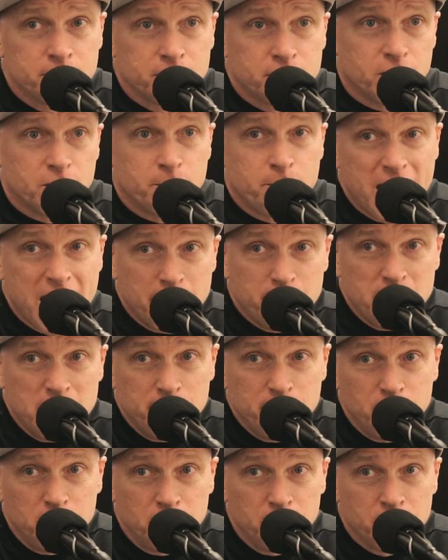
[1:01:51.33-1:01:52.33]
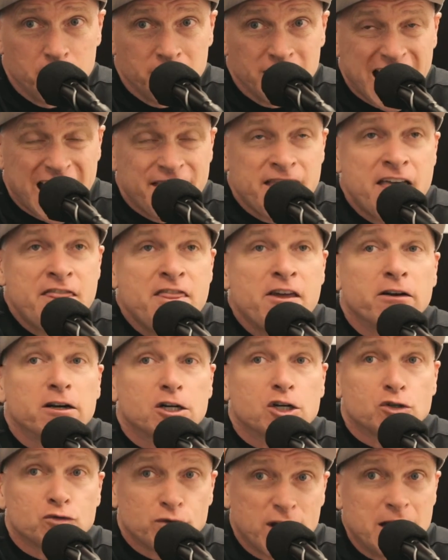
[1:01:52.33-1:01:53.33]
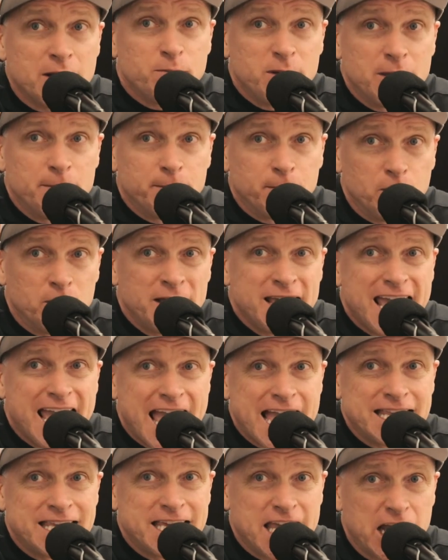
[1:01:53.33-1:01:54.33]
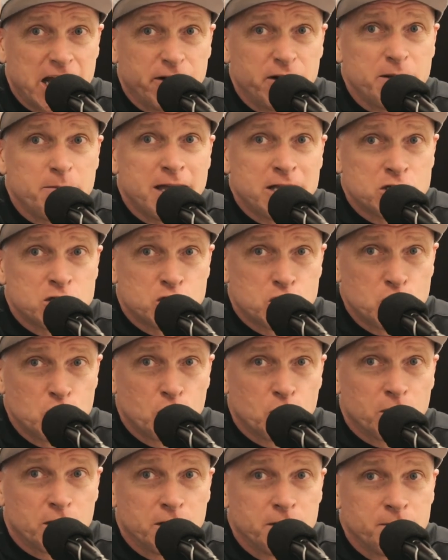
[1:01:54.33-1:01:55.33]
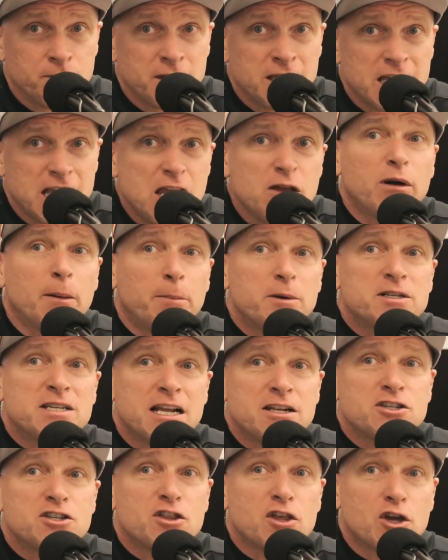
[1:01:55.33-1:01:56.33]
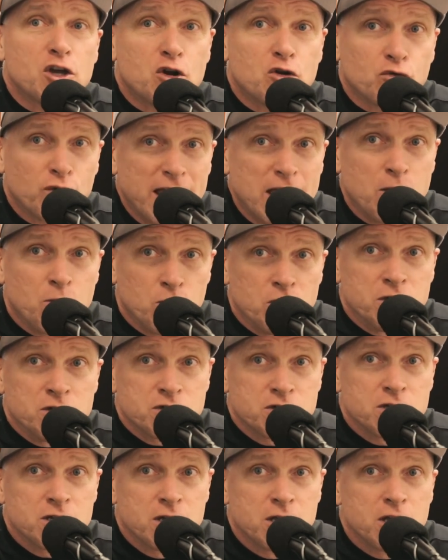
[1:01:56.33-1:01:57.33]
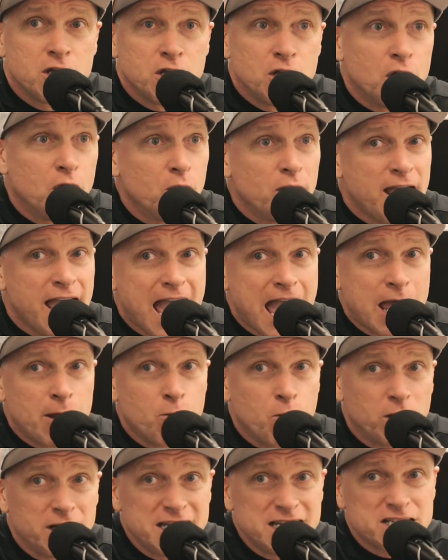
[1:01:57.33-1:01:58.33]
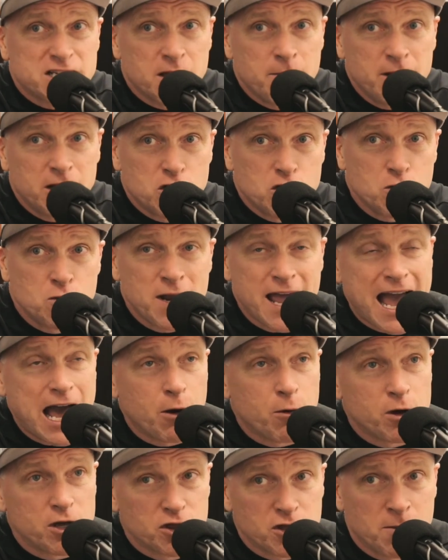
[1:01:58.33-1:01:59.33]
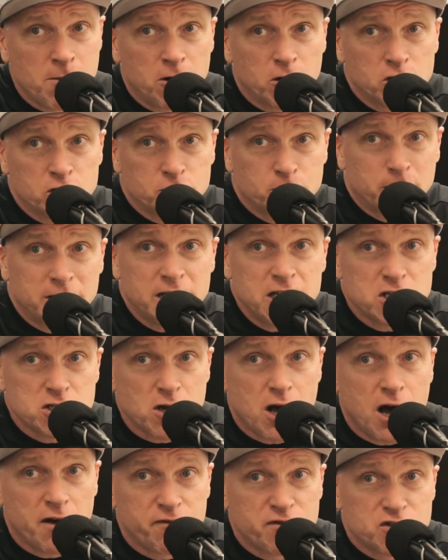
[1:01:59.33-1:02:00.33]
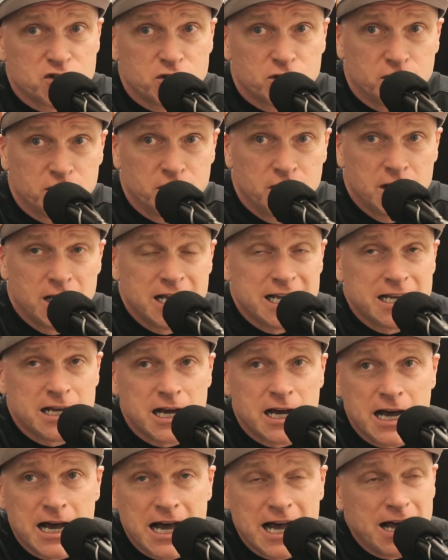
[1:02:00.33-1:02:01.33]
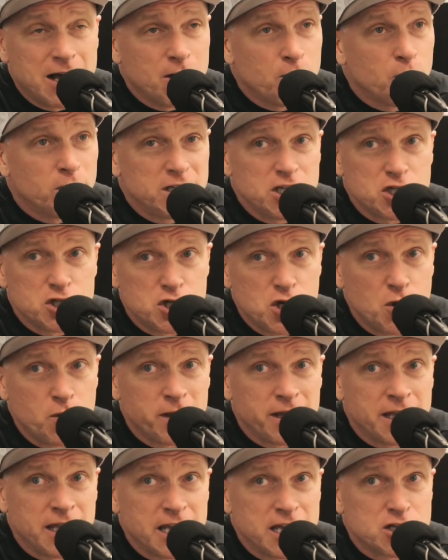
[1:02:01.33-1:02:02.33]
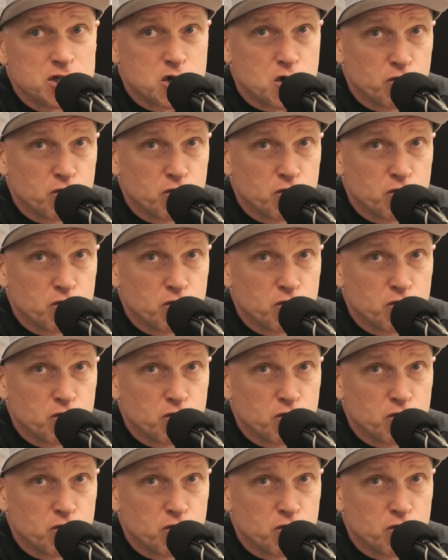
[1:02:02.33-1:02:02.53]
there are bad people, and then there are great people. And Kerry Mensior, he represents the great ones, you know. And what he's committed to now with tomorrow's police officer, uh, what he's doing is